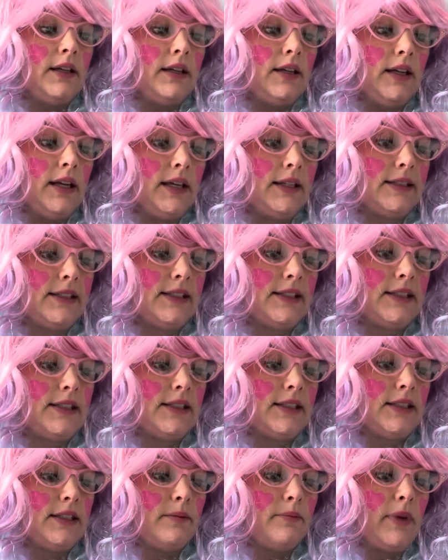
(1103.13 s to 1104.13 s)
It's
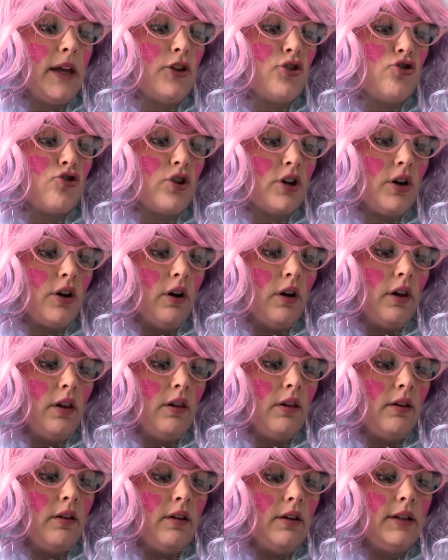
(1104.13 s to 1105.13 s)
symmetrical.
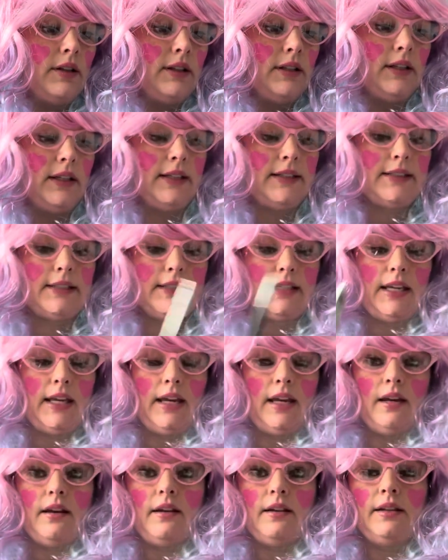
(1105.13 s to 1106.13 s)

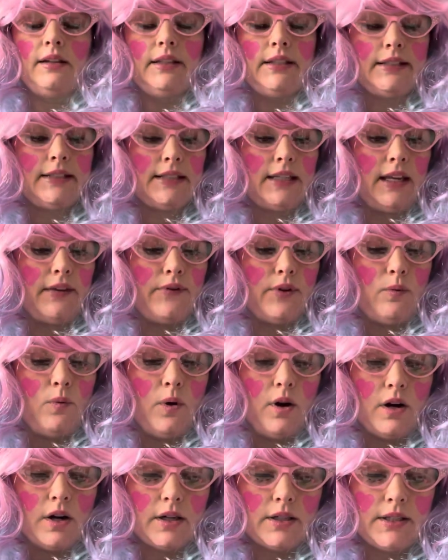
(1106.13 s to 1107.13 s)
Let's see if it
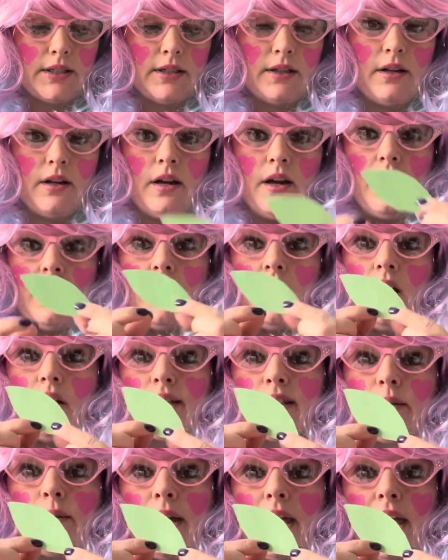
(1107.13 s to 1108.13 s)
worked.
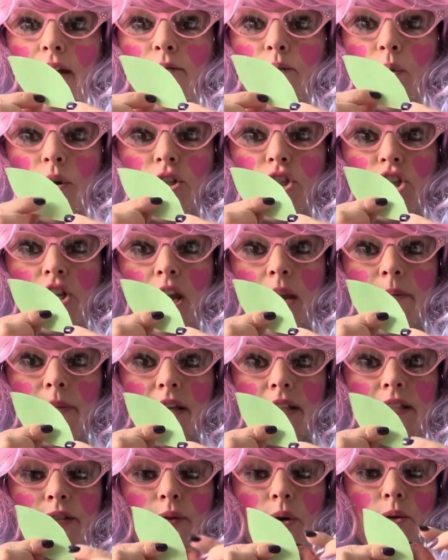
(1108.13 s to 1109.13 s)
So I have one shape
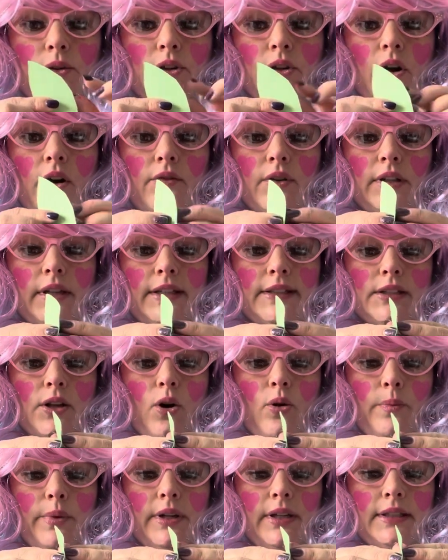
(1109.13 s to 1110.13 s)
that's folded over. Let's
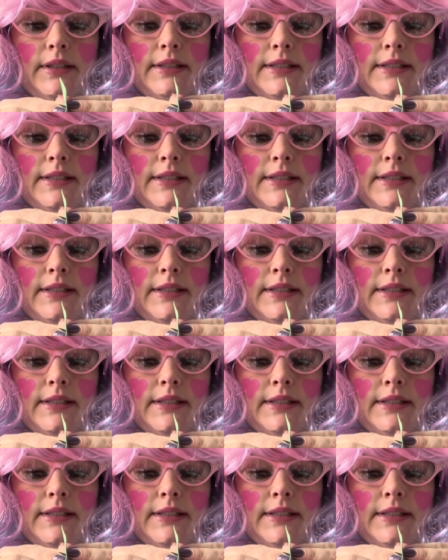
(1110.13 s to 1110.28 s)
open it and